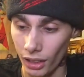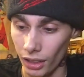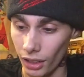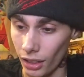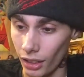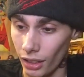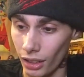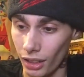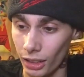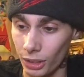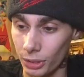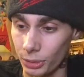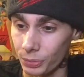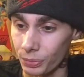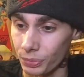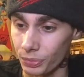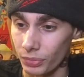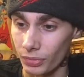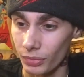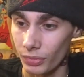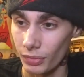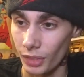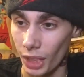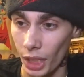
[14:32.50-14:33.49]

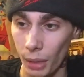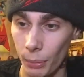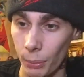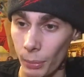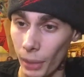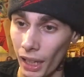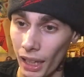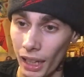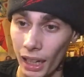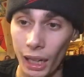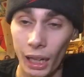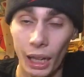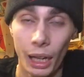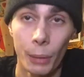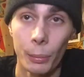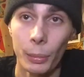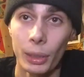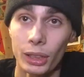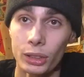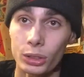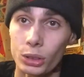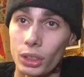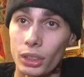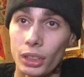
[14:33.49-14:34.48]

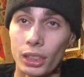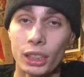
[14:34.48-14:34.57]
I'm